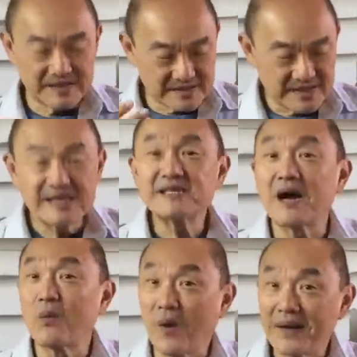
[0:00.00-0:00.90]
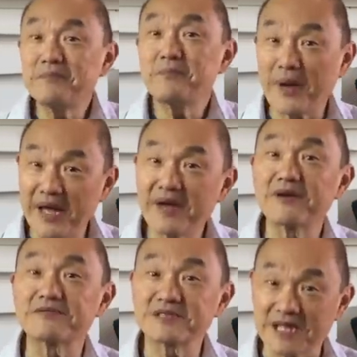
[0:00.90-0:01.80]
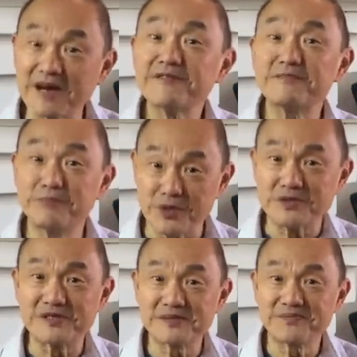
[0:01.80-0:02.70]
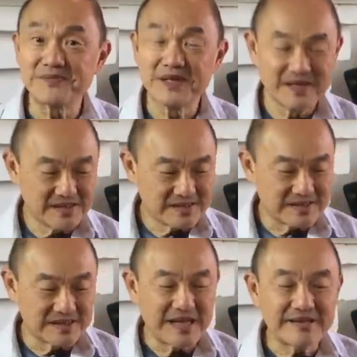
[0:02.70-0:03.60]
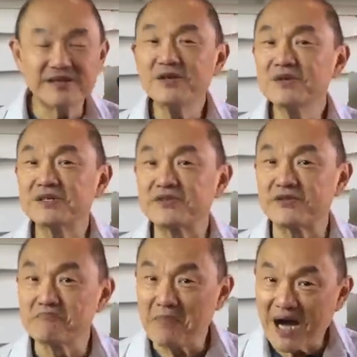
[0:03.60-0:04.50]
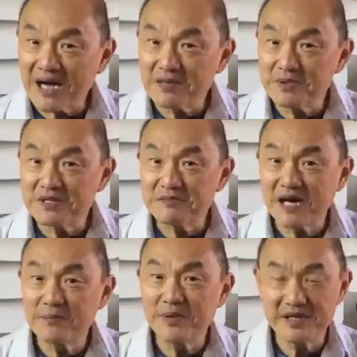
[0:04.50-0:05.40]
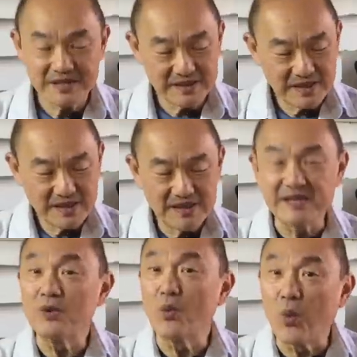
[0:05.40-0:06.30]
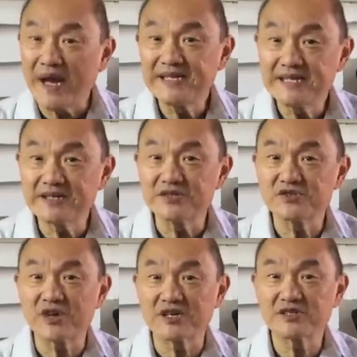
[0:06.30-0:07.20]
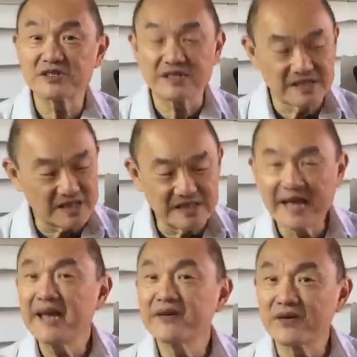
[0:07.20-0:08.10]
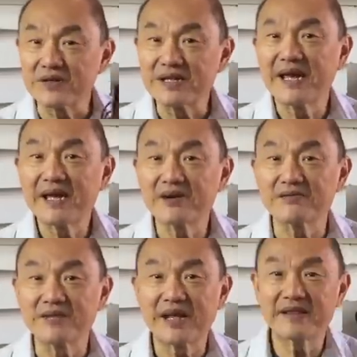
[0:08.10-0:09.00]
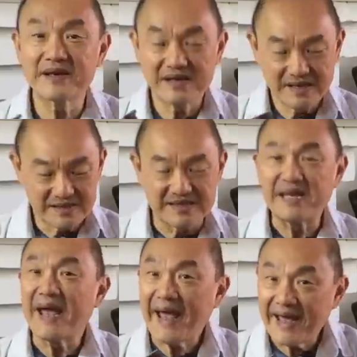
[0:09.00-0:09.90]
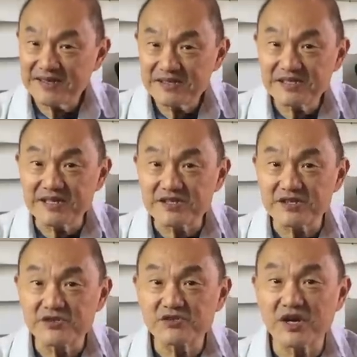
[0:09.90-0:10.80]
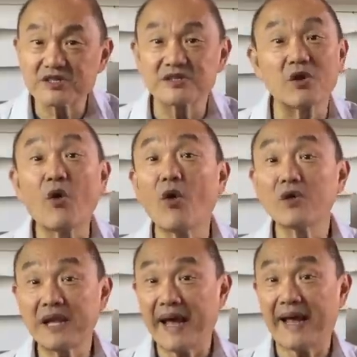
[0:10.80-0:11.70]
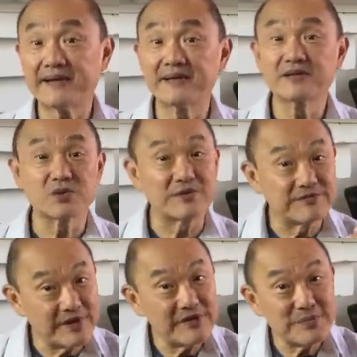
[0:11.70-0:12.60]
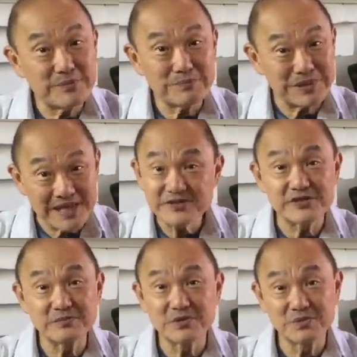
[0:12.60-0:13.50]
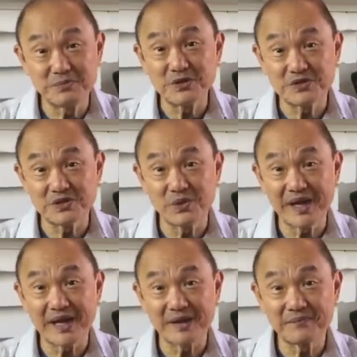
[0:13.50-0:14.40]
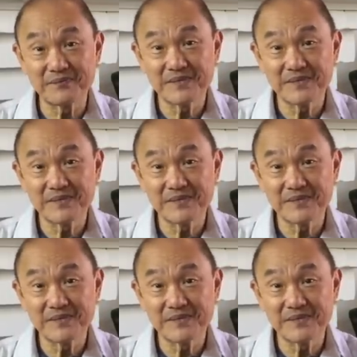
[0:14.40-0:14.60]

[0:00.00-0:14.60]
These are one pair of tough boots. The leather used is remarkable in my opinion. The weighty construction, the layer on layer of leather, the hand-stitched construction all add to a very pleasurable boot to wear.